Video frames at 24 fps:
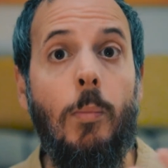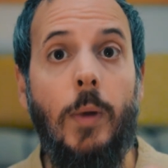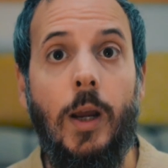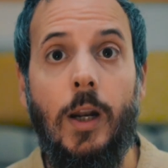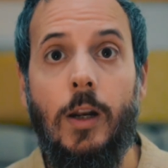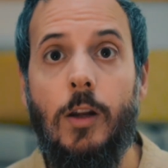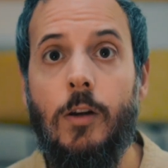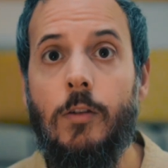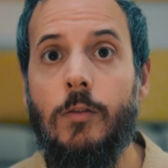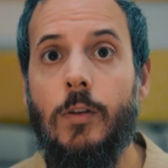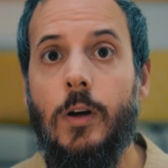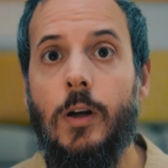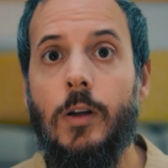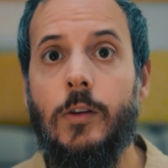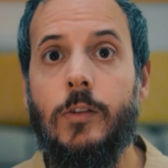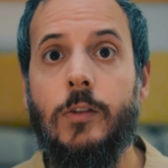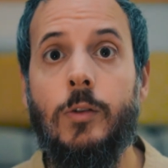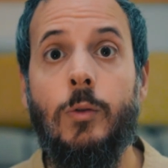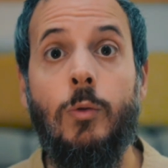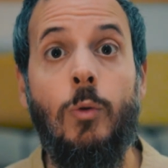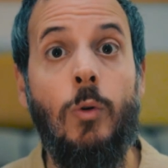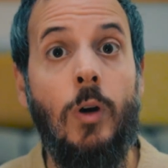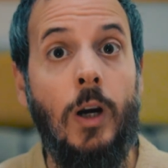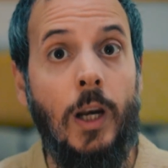many of us
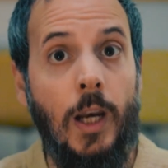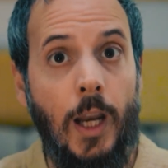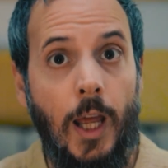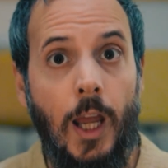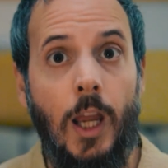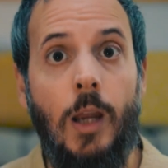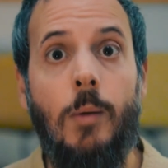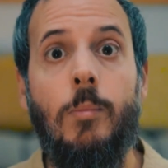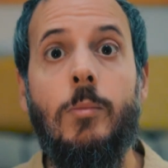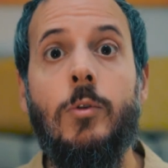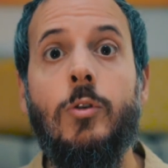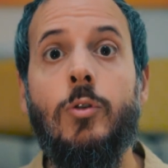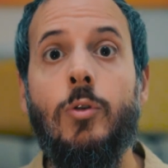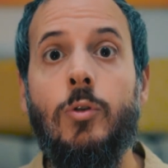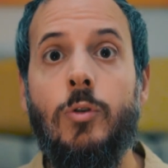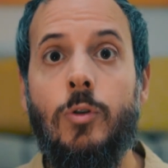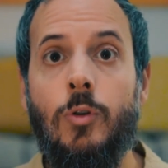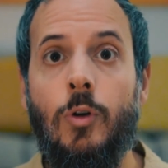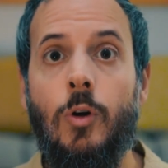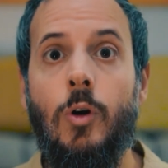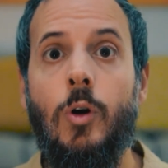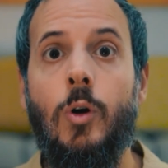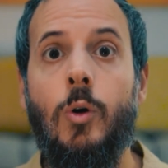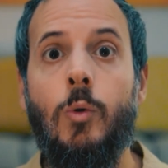who claim to
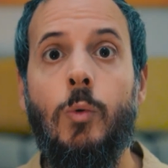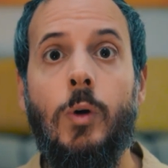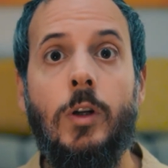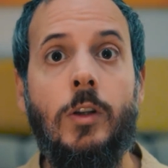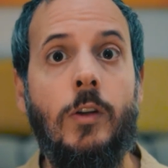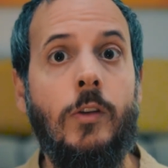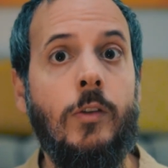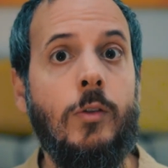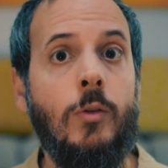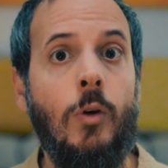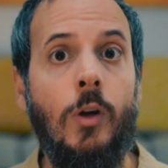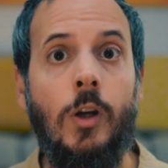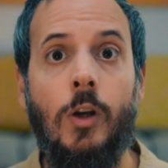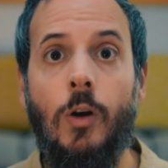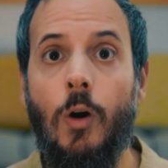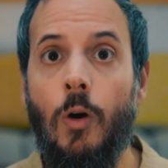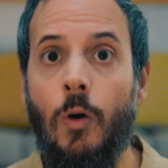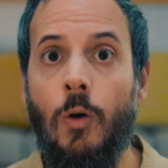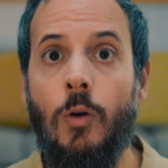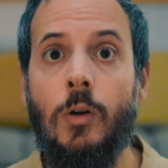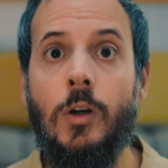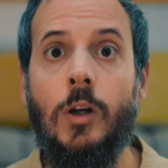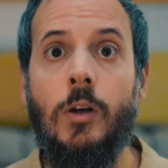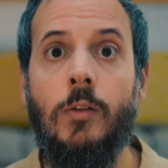know what is going
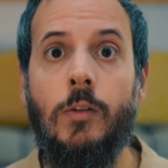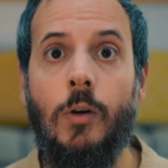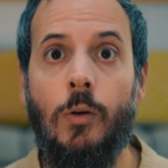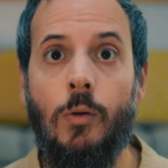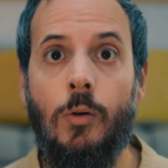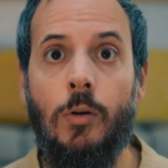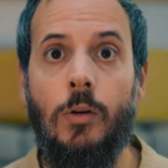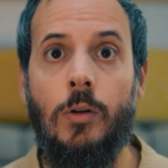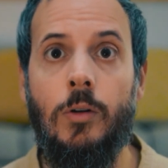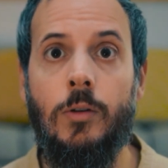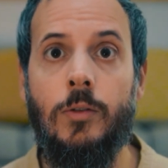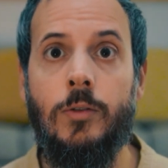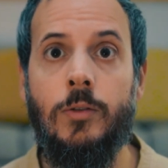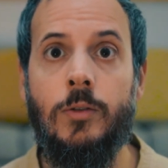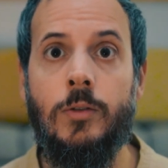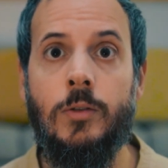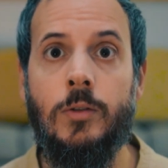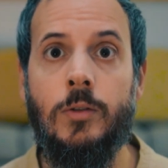on in the world